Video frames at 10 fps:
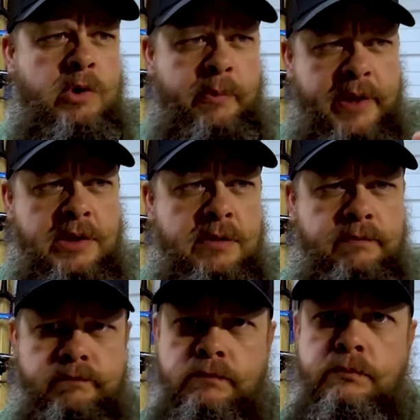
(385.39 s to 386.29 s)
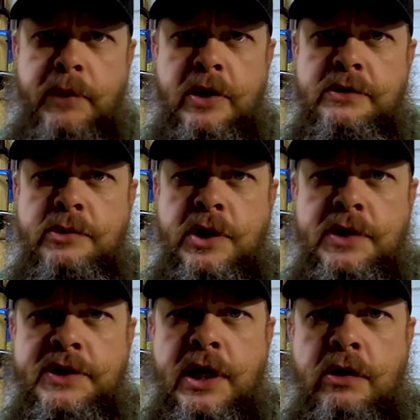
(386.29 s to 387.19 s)
We're going to be building some
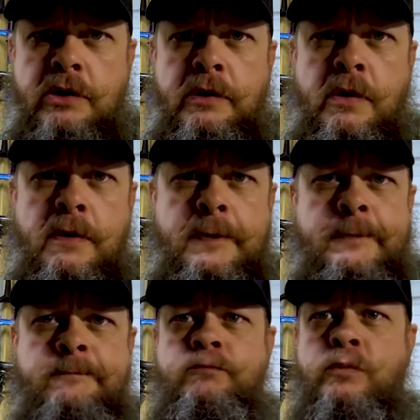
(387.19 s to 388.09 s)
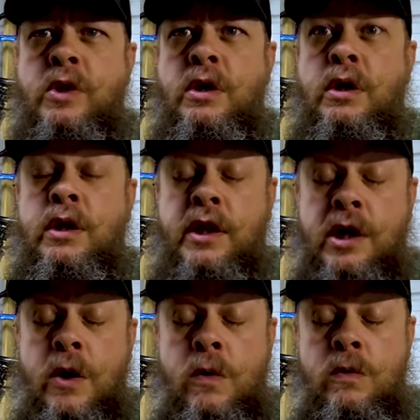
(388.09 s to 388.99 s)
trails there. The, the
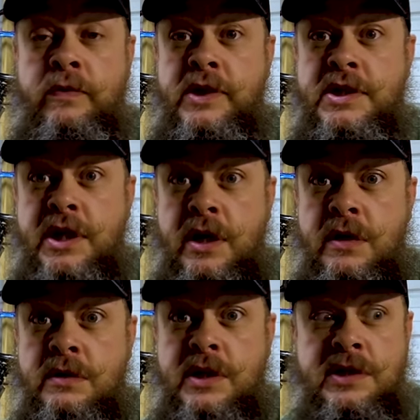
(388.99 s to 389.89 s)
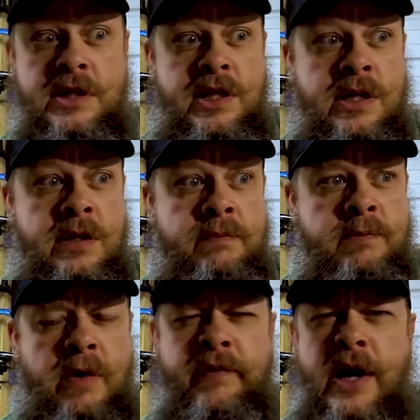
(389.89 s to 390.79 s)
goal for this year is to get
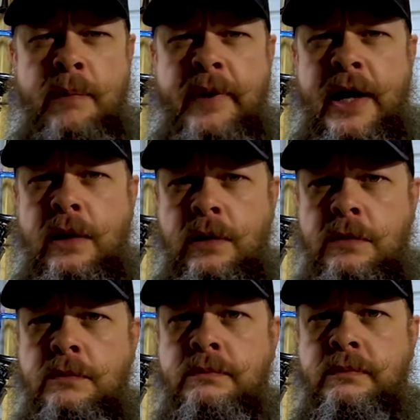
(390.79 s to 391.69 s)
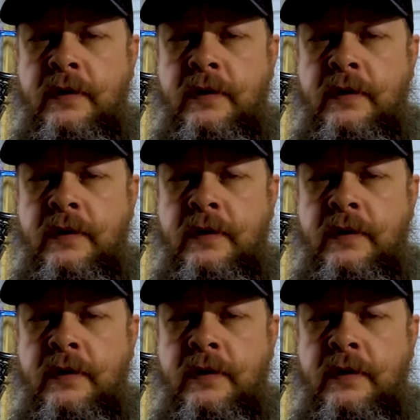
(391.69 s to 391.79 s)
a five mile loop.